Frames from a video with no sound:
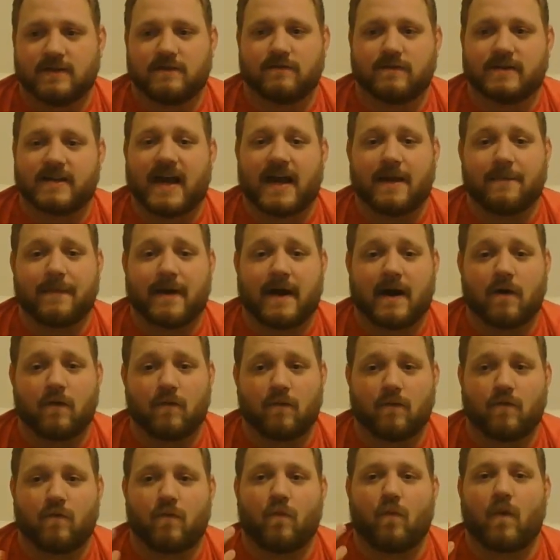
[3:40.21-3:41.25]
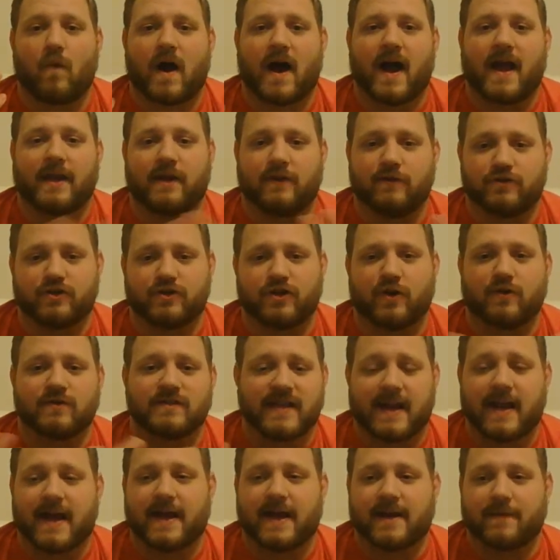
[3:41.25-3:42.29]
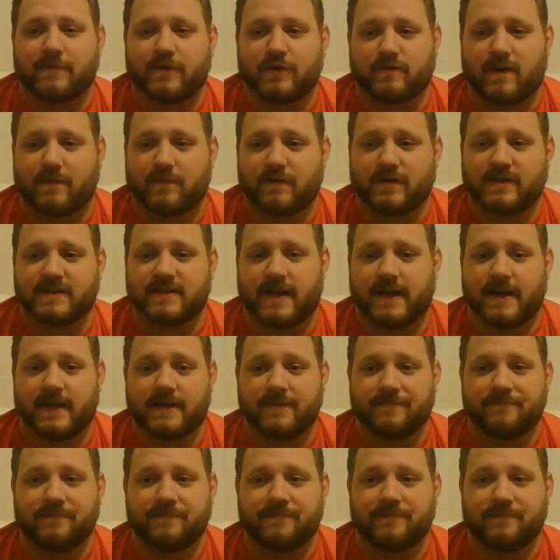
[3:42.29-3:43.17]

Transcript: type out why you chose that item to represent it.